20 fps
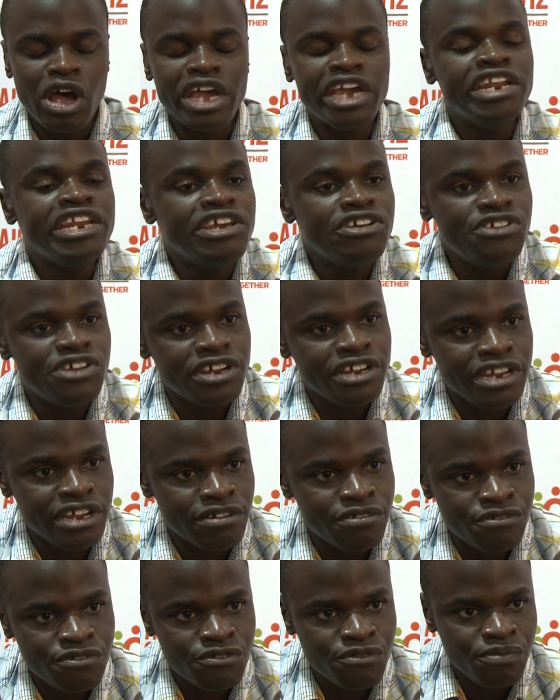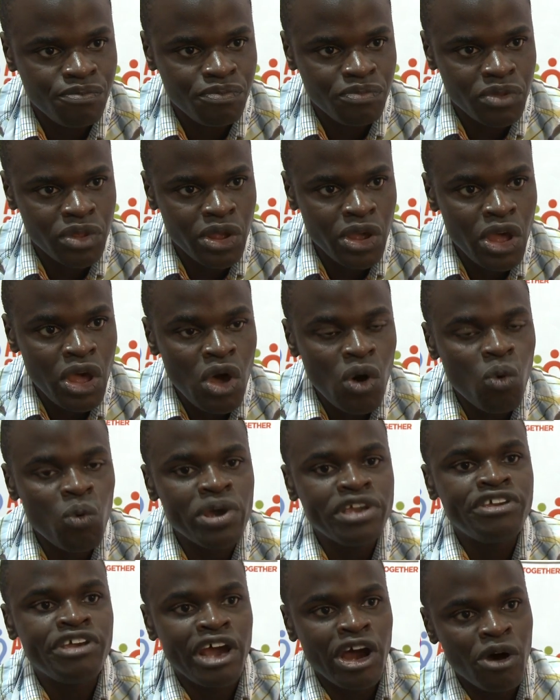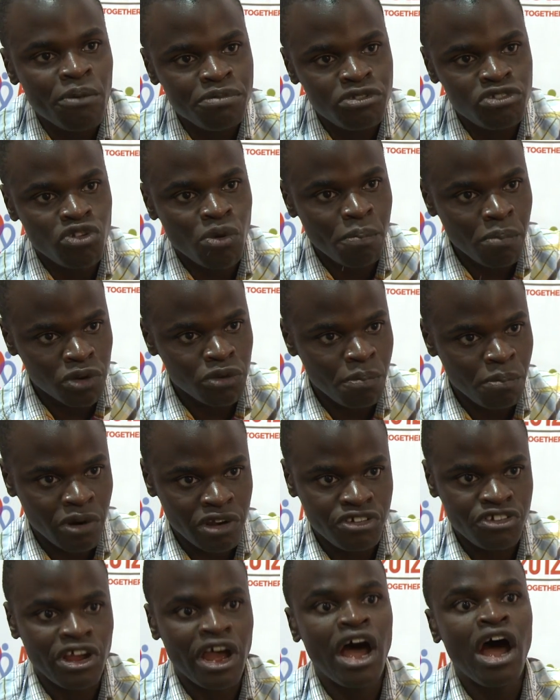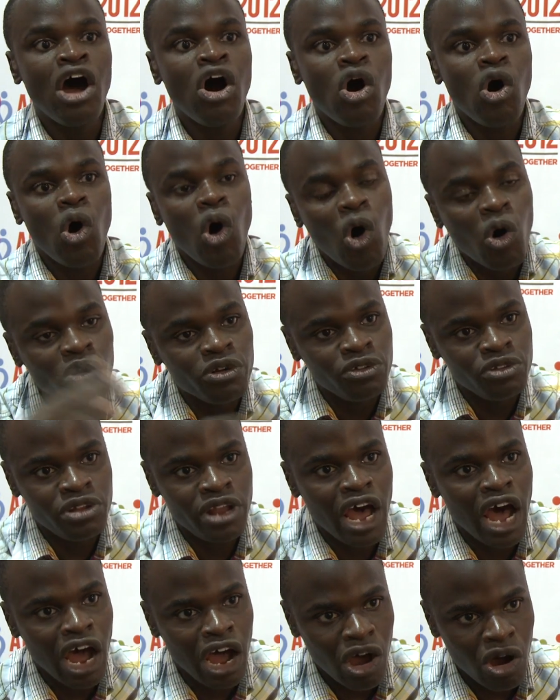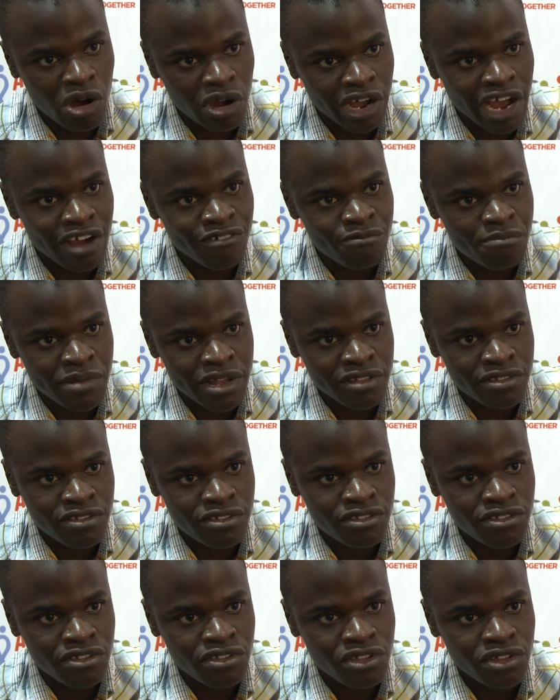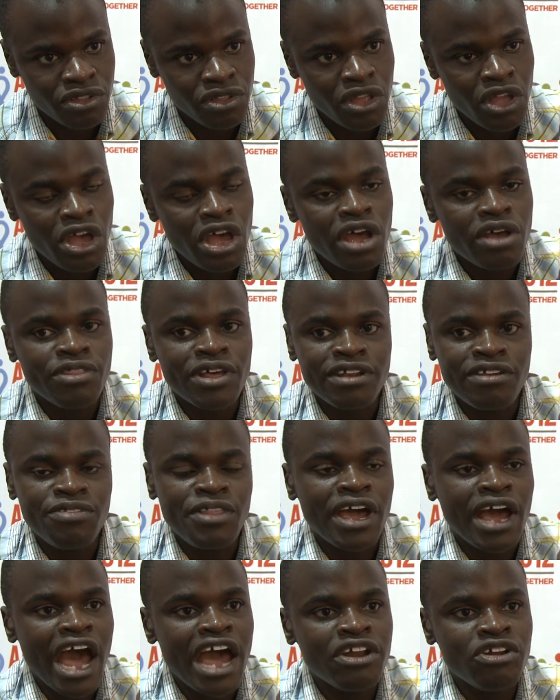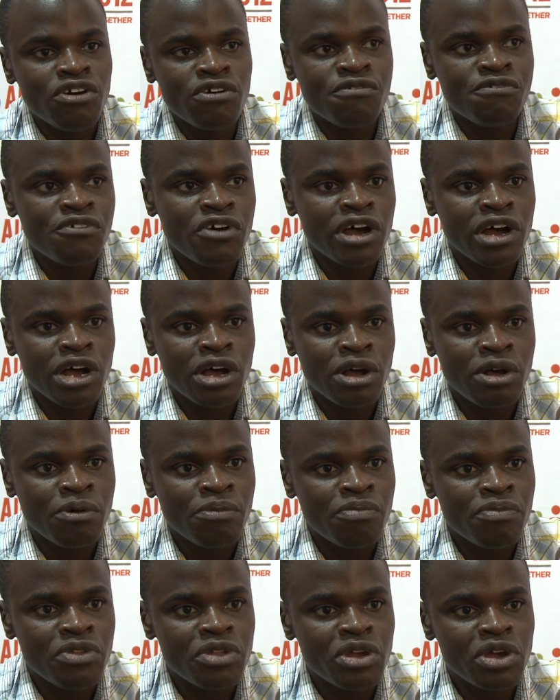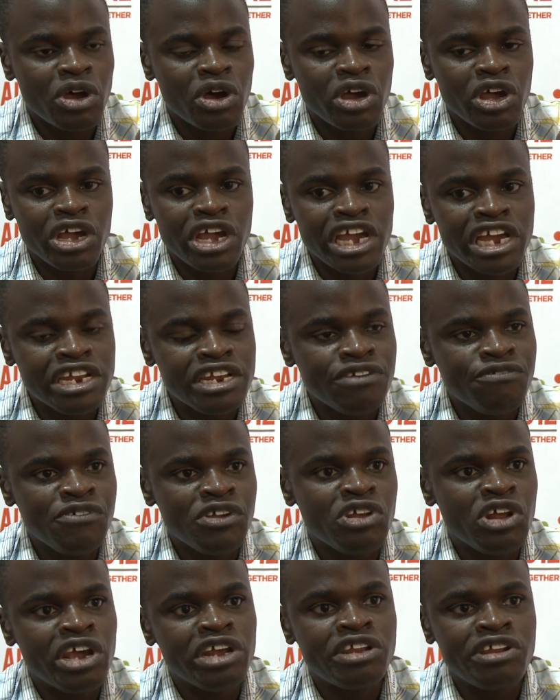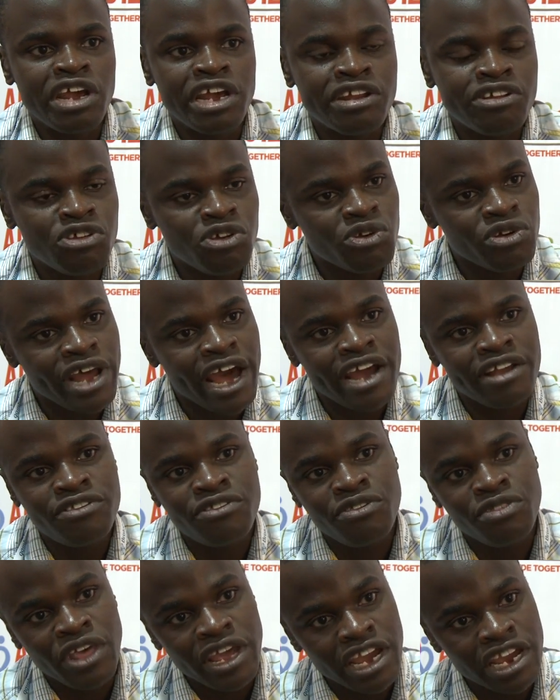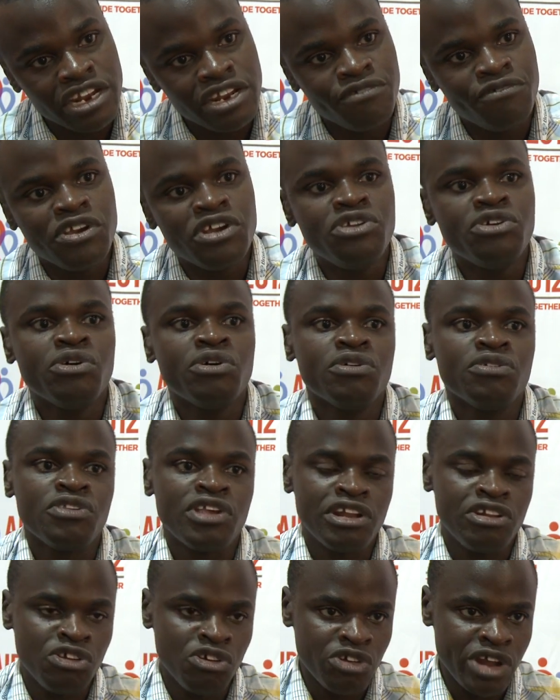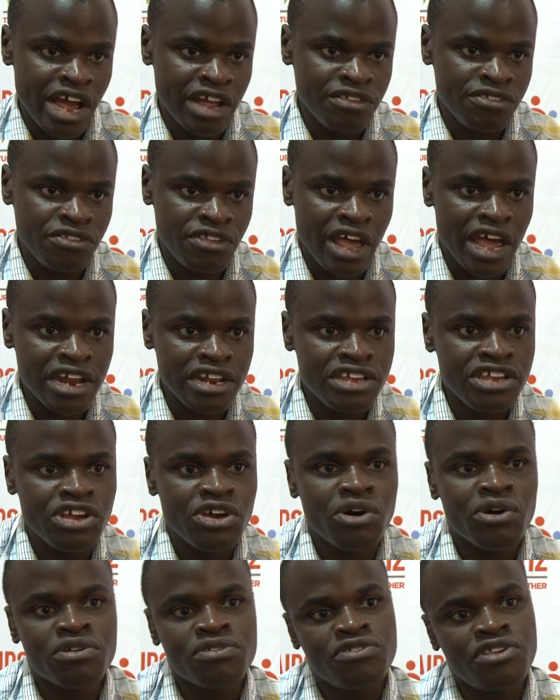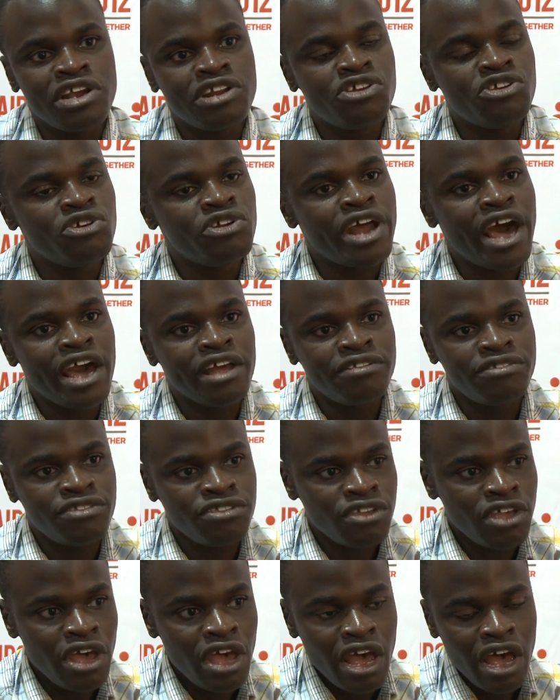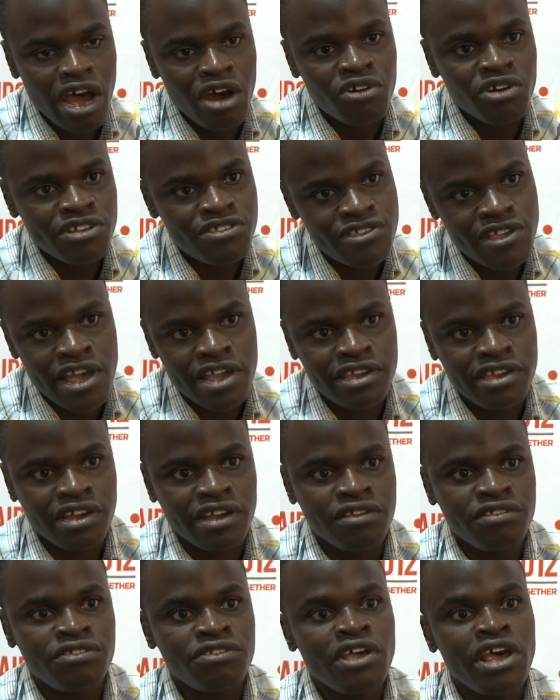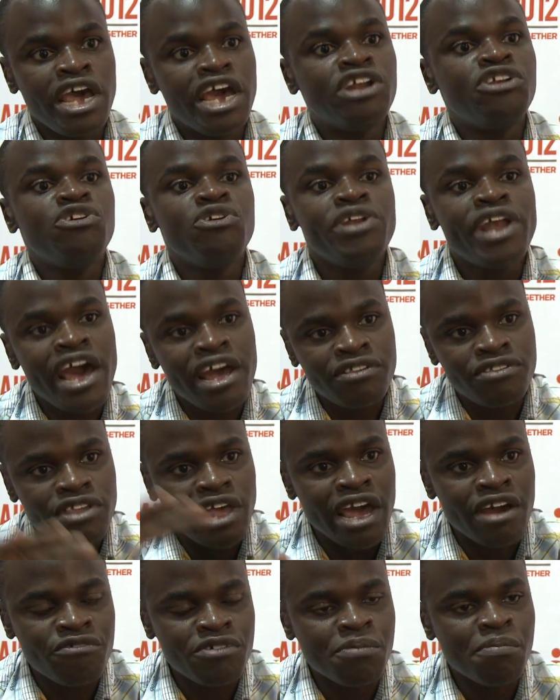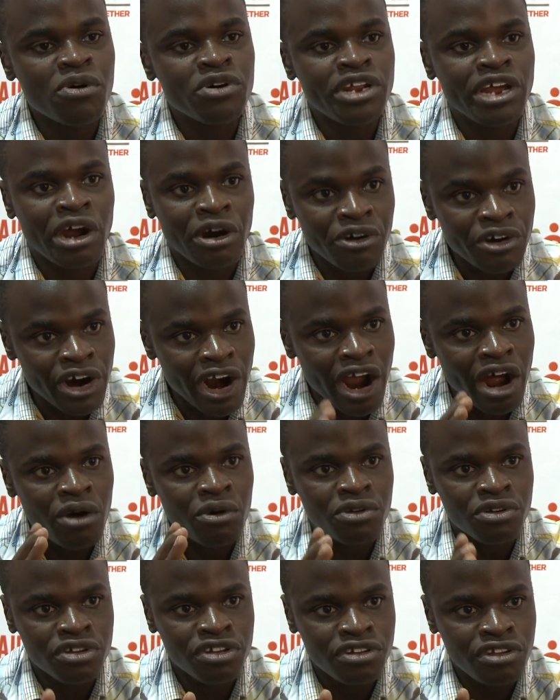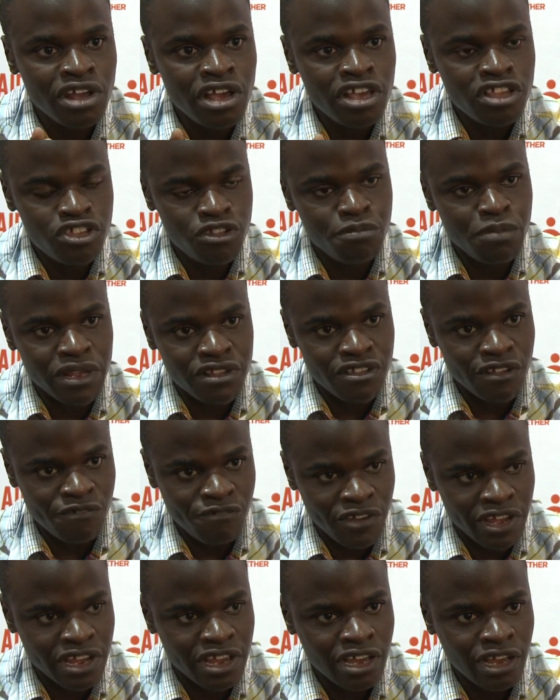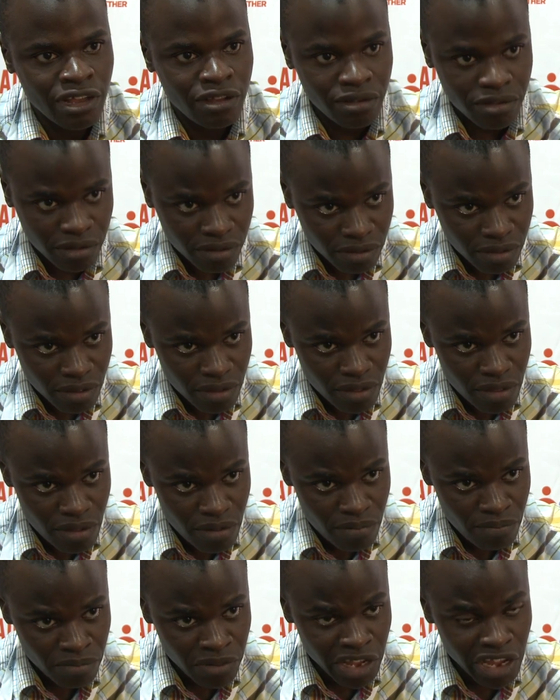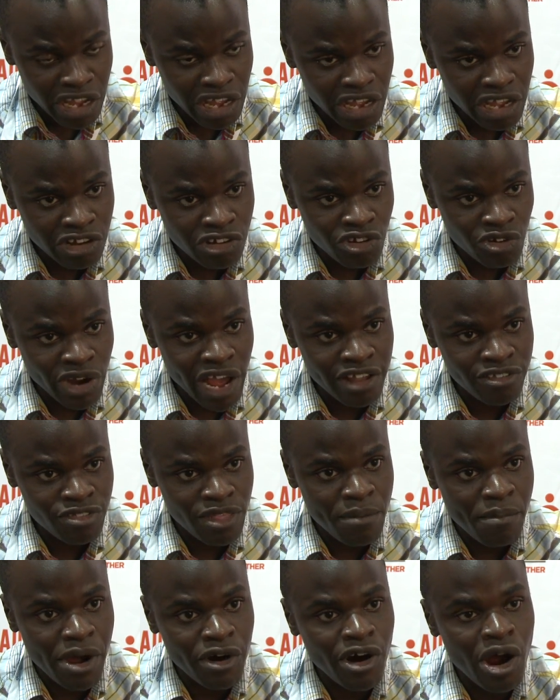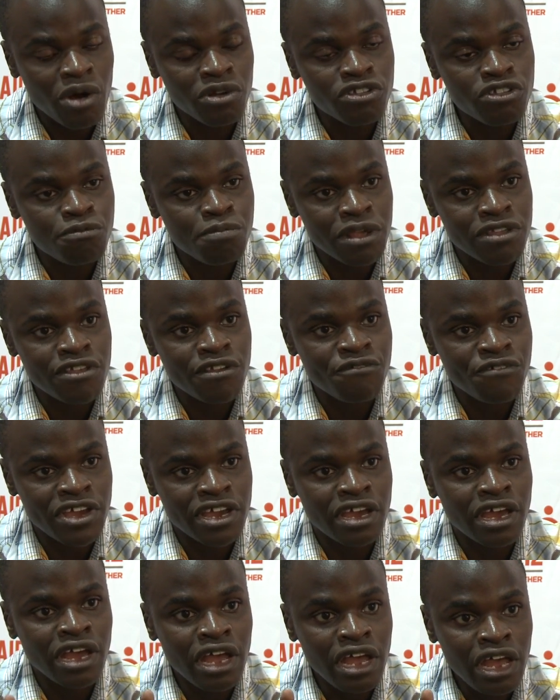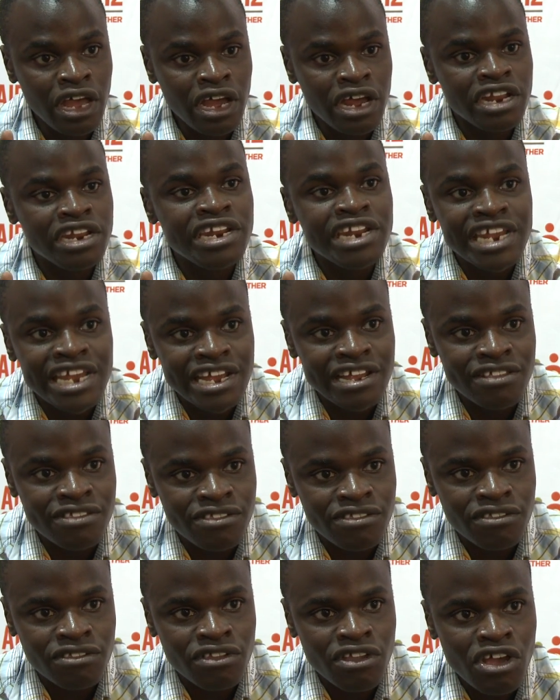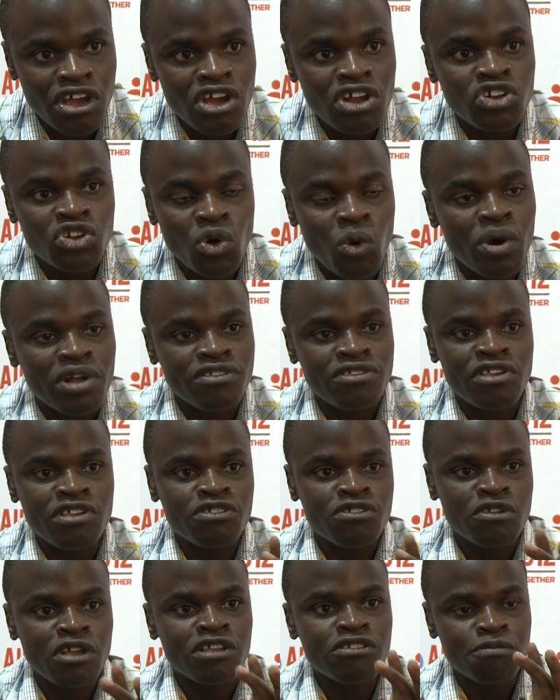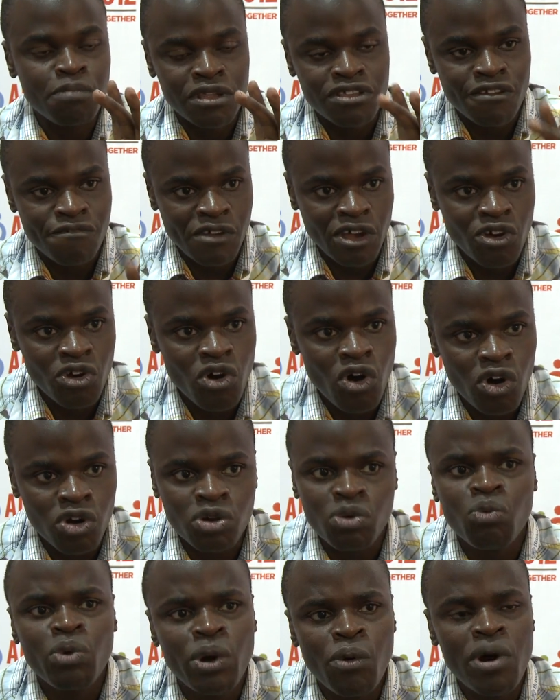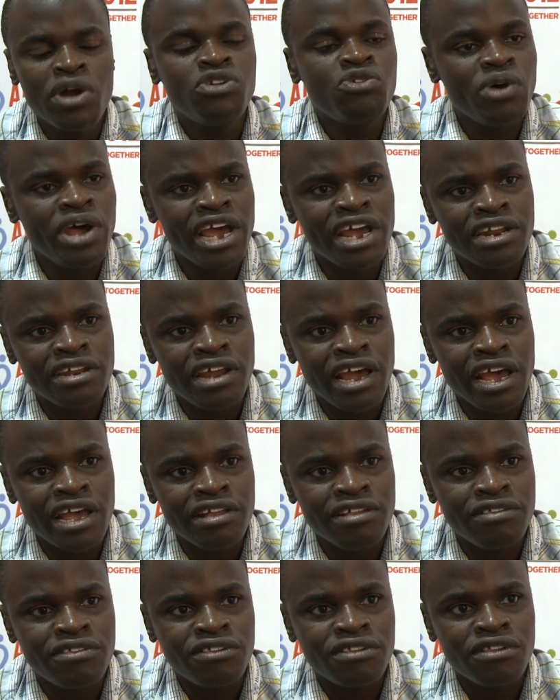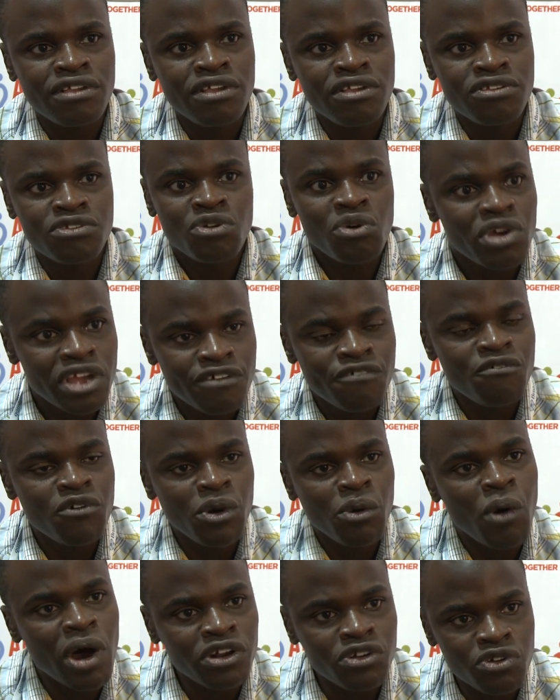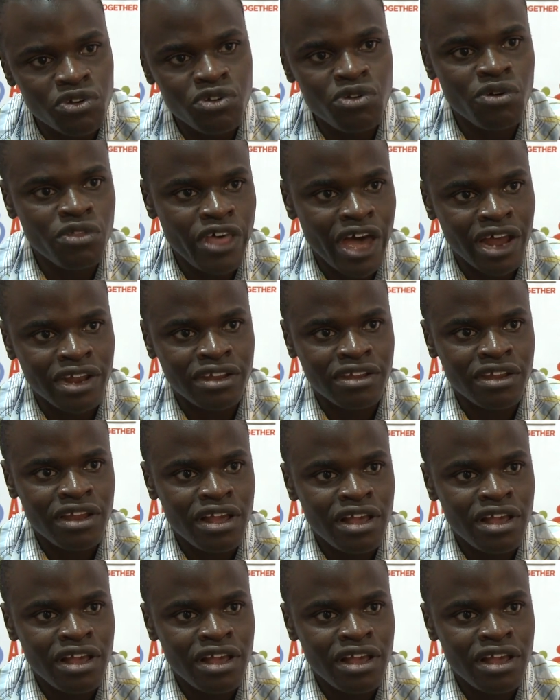initiative which helps to put pressure on governments. That is the kind of it unites the individuals, it unites NGOs, it unites researchers, it unites everybody around specific, it unites them around specific needs towards a specific goal. We want to end AIDS. So if we want to do that,